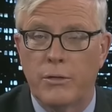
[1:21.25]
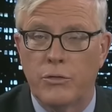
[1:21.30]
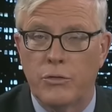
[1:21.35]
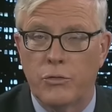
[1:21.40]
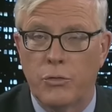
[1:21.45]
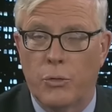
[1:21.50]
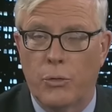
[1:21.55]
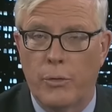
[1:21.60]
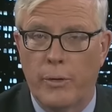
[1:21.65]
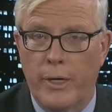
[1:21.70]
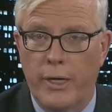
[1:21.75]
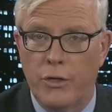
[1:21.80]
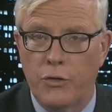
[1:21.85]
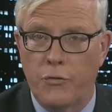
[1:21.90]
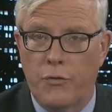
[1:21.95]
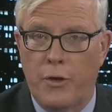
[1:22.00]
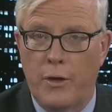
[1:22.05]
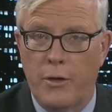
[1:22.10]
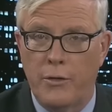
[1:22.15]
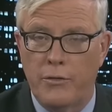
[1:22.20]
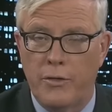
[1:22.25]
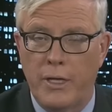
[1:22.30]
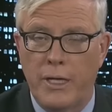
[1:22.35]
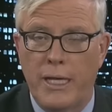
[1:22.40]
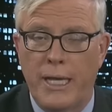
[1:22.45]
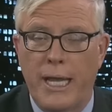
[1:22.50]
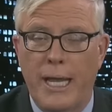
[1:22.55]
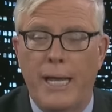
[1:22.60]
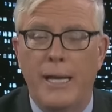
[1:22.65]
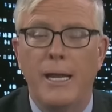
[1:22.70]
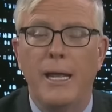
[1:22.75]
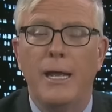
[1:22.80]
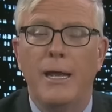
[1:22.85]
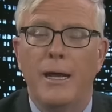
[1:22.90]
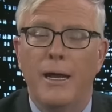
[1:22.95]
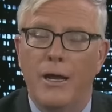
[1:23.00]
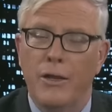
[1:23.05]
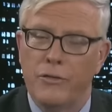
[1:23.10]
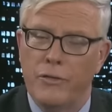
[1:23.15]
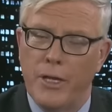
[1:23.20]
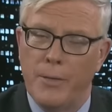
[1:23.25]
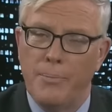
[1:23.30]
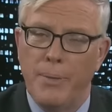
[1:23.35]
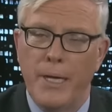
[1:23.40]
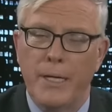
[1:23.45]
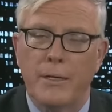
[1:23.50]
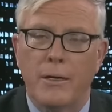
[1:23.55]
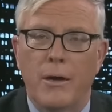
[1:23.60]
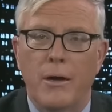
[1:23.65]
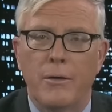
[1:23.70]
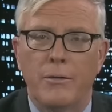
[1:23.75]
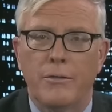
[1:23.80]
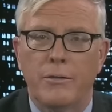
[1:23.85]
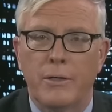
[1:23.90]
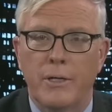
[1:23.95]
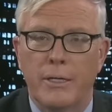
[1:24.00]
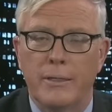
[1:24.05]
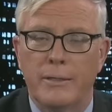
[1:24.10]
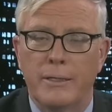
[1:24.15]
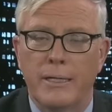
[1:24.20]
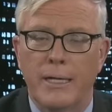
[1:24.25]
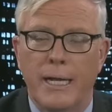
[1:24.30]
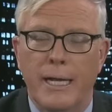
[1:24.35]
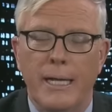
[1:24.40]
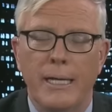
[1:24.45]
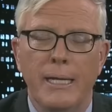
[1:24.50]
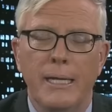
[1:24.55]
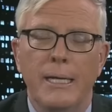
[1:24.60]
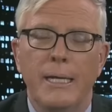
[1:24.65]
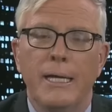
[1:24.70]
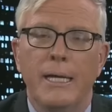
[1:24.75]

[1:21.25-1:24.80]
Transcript: story as far as they can. I also had Ben Carson on today.